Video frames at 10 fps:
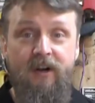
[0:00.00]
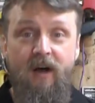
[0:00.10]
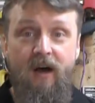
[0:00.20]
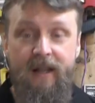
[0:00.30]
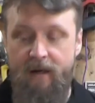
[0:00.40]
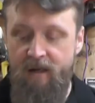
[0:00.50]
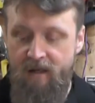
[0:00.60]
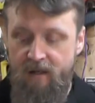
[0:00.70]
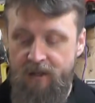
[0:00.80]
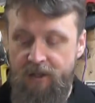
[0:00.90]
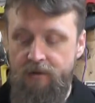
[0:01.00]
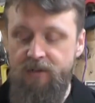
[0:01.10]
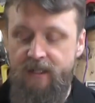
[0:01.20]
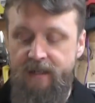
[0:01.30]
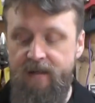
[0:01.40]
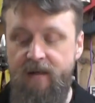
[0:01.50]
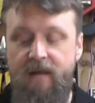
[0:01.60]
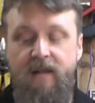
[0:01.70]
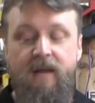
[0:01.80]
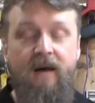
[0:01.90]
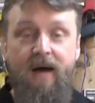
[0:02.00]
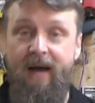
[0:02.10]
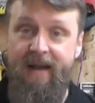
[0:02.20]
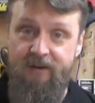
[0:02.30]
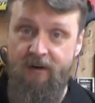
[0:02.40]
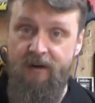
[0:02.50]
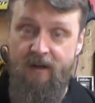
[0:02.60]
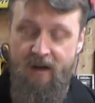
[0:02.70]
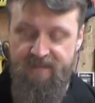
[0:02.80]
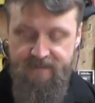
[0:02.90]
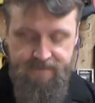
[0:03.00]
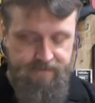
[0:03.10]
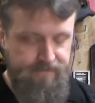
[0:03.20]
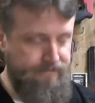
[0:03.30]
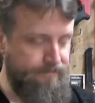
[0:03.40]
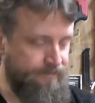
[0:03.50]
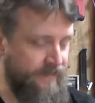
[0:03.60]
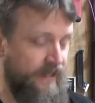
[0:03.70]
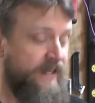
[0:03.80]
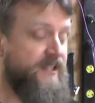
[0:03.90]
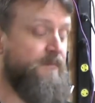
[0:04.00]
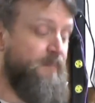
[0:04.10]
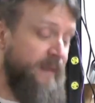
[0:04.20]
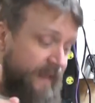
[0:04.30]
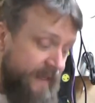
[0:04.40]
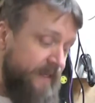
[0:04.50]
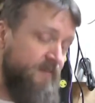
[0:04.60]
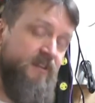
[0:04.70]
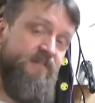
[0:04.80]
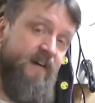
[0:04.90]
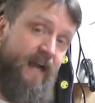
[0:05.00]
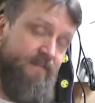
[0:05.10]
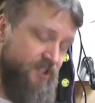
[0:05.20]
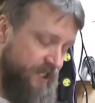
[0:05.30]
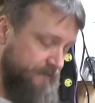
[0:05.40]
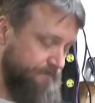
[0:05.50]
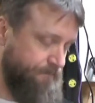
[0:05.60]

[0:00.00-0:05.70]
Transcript: it on. Usually, I turn it off. Speaking of the 5G,